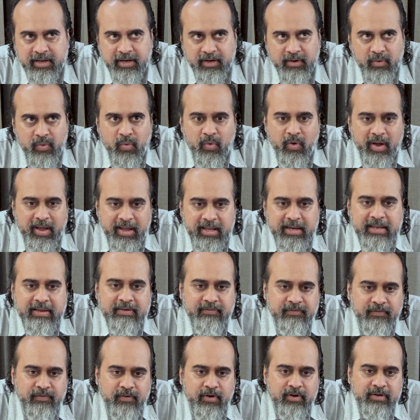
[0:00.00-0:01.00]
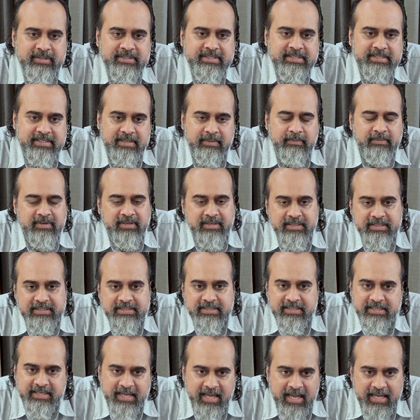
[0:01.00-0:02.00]
inquiry for some
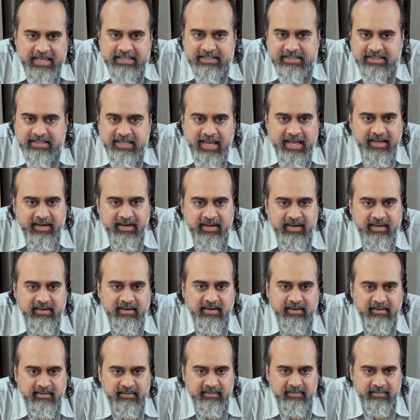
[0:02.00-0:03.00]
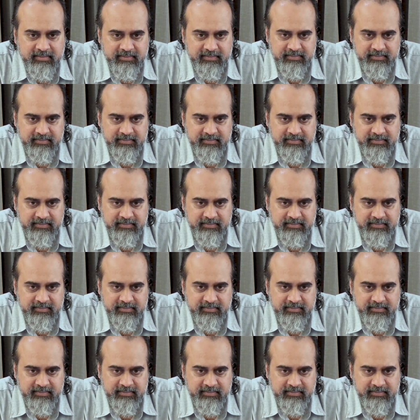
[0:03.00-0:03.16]
reason has stagnated.